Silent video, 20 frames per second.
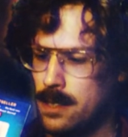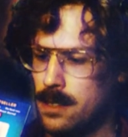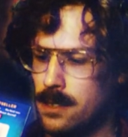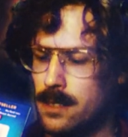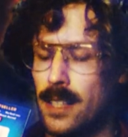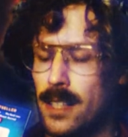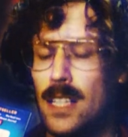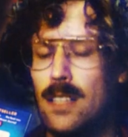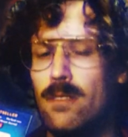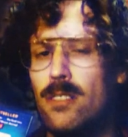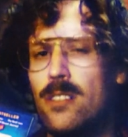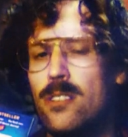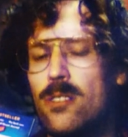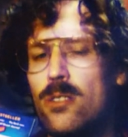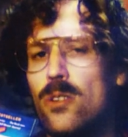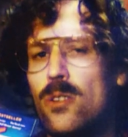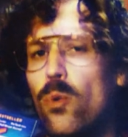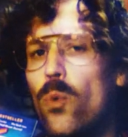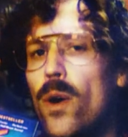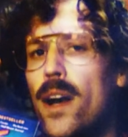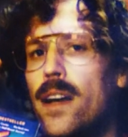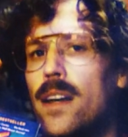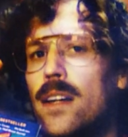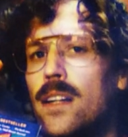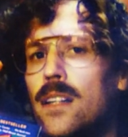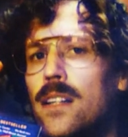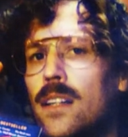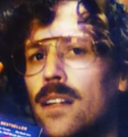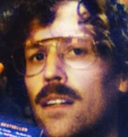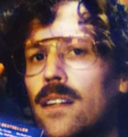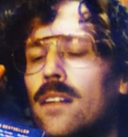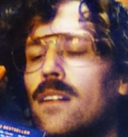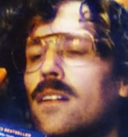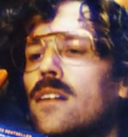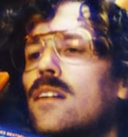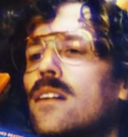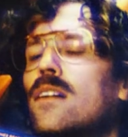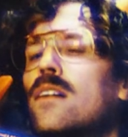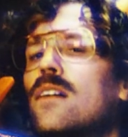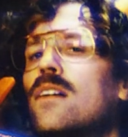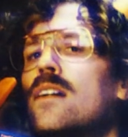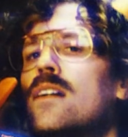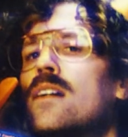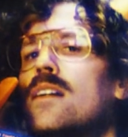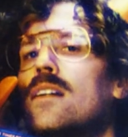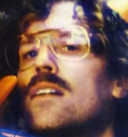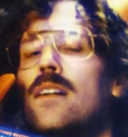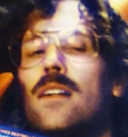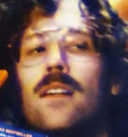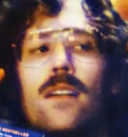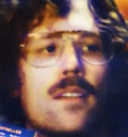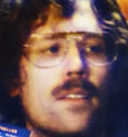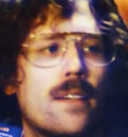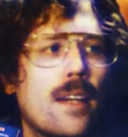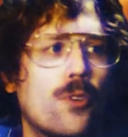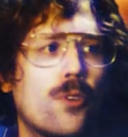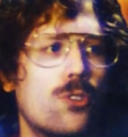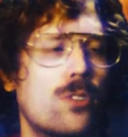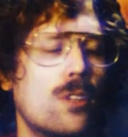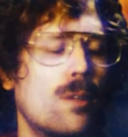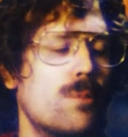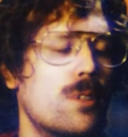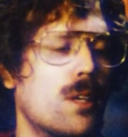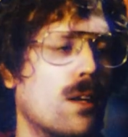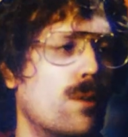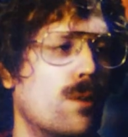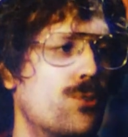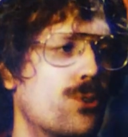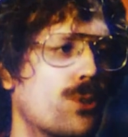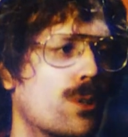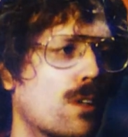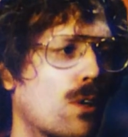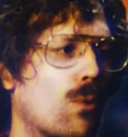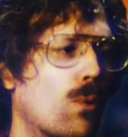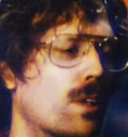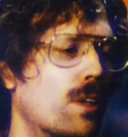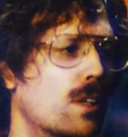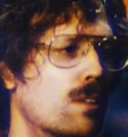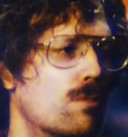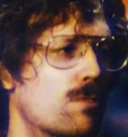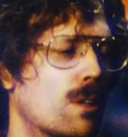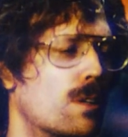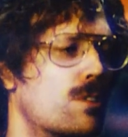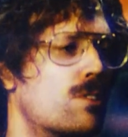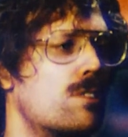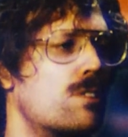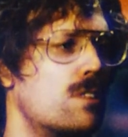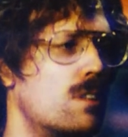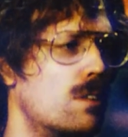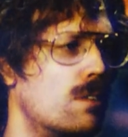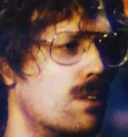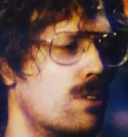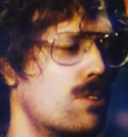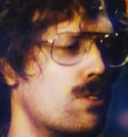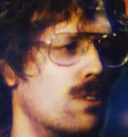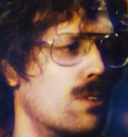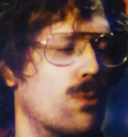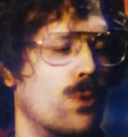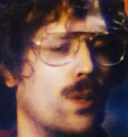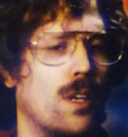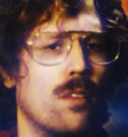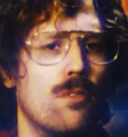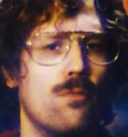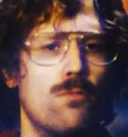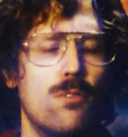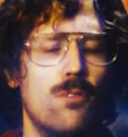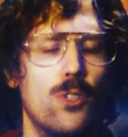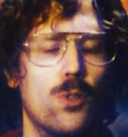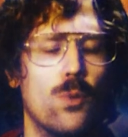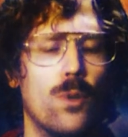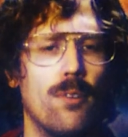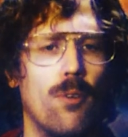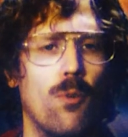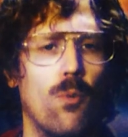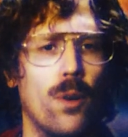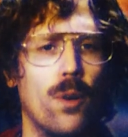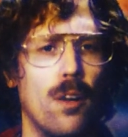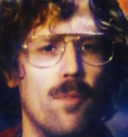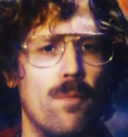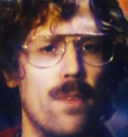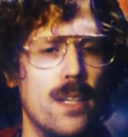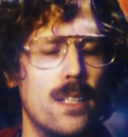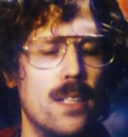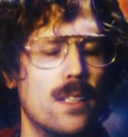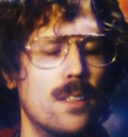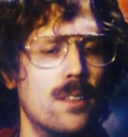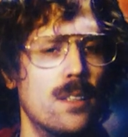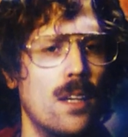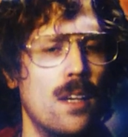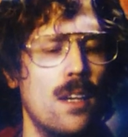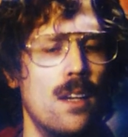They even took away. Now, sometimes you're gonna want to get very serious. You want to make it.